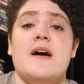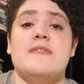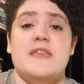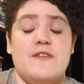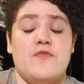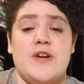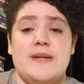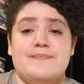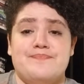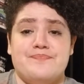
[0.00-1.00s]
the
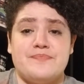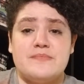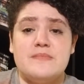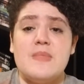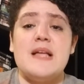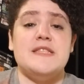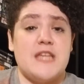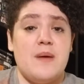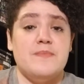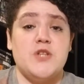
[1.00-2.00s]
different
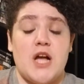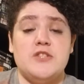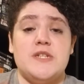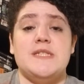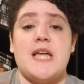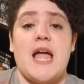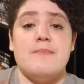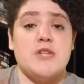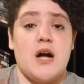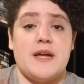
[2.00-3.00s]
sub-genres that
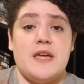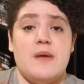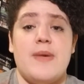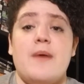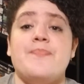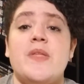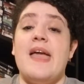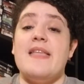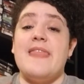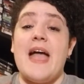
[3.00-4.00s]
I'm talking about.
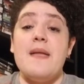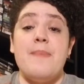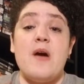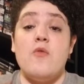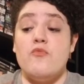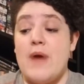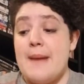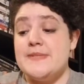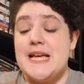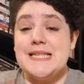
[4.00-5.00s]
And that about
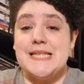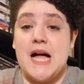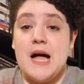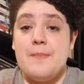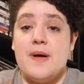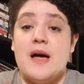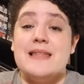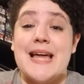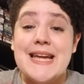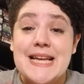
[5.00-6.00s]
wraps us up.
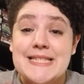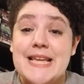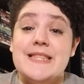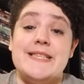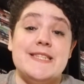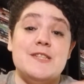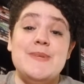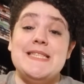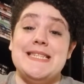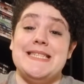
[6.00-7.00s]
Like I said, the
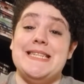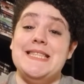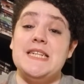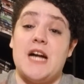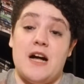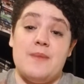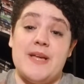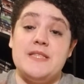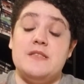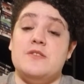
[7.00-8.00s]
syllabus is in the
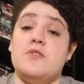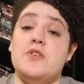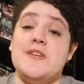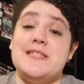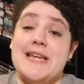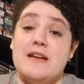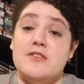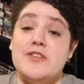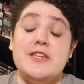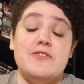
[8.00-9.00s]
comments, so you can
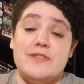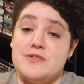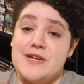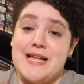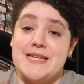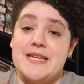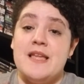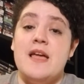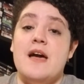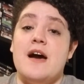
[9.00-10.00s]
download it, you can look at it,
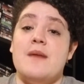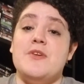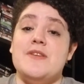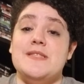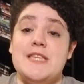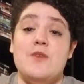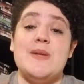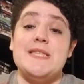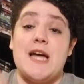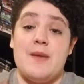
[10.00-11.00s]
you can see
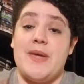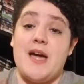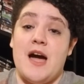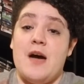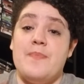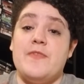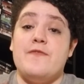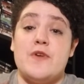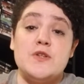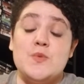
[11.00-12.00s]
what's coming up. The
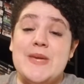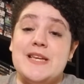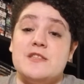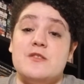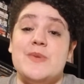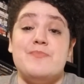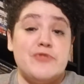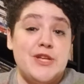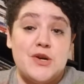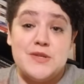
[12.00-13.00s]
first week is going to be
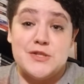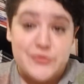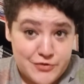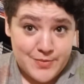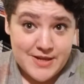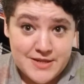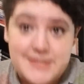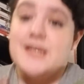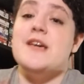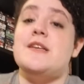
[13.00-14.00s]
Pre-Code and
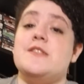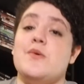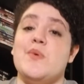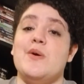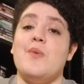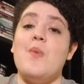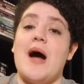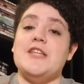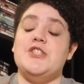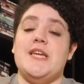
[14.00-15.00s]
Screwballs, so we're
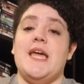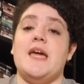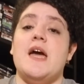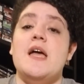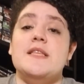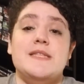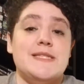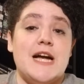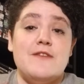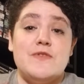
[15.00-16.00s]
watching
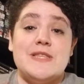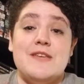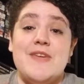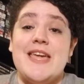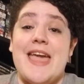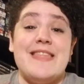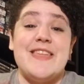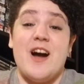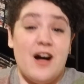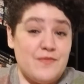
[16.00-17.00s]
Designed for Living and
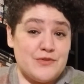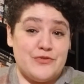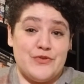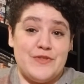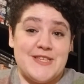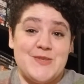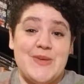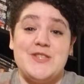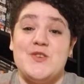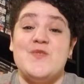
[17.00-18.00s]
The Awful Truth this
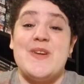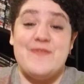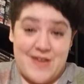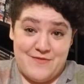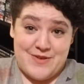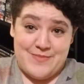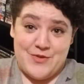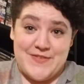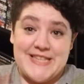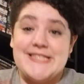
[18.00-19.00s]
week, two of my favorite
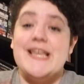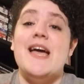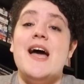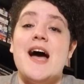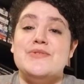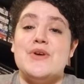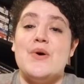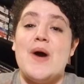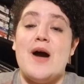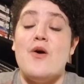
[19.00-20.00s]
movies.
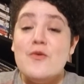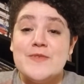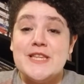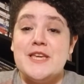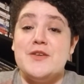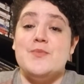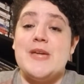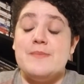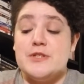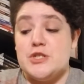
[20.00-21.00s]
So hopefully you'll be
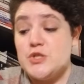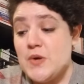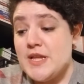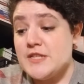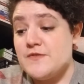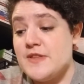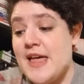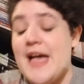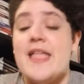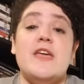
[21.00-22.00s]
able to join us for
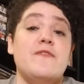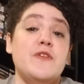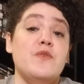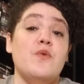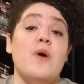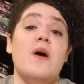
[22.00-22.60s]
that. If you